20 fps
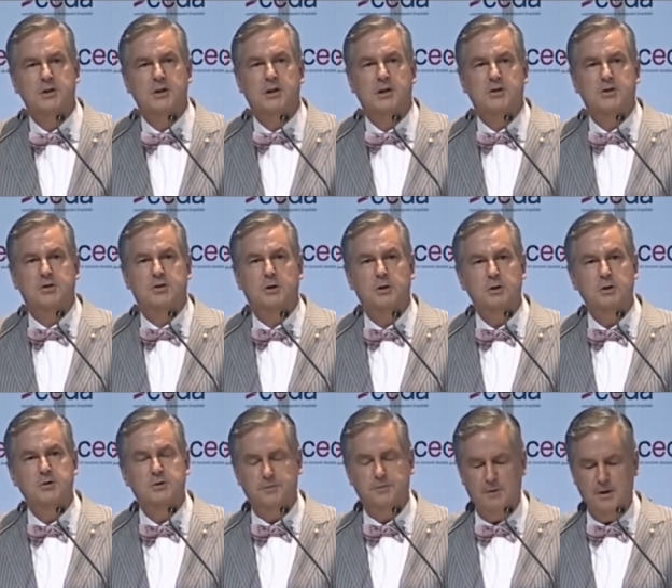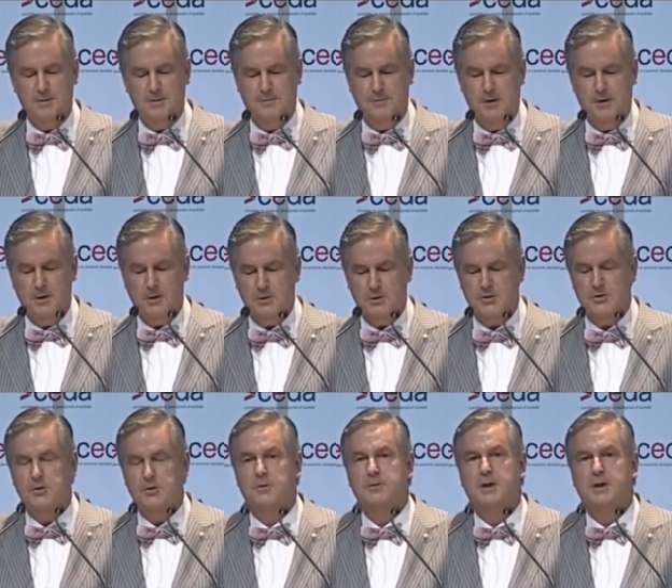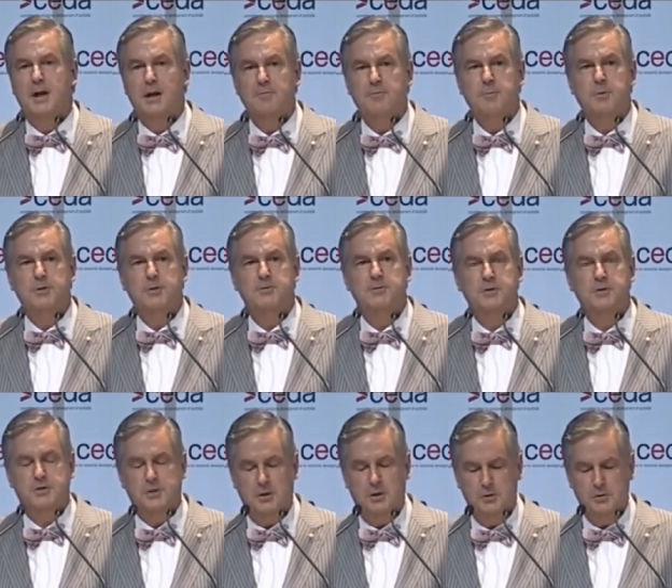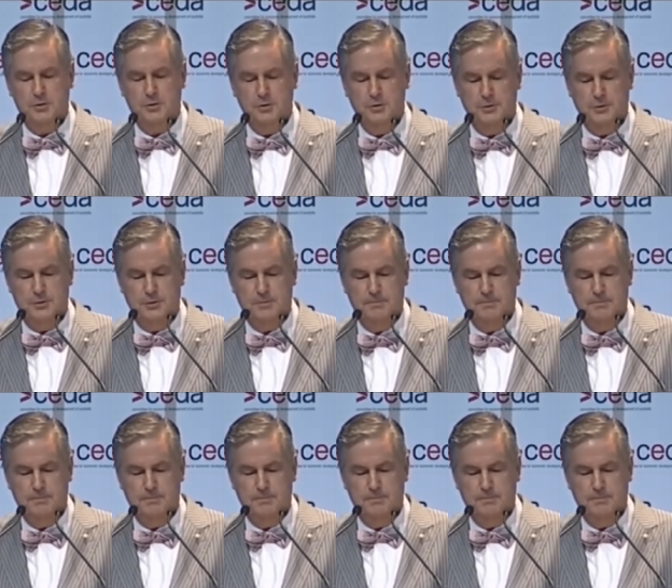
exclusively focused on government for solutions.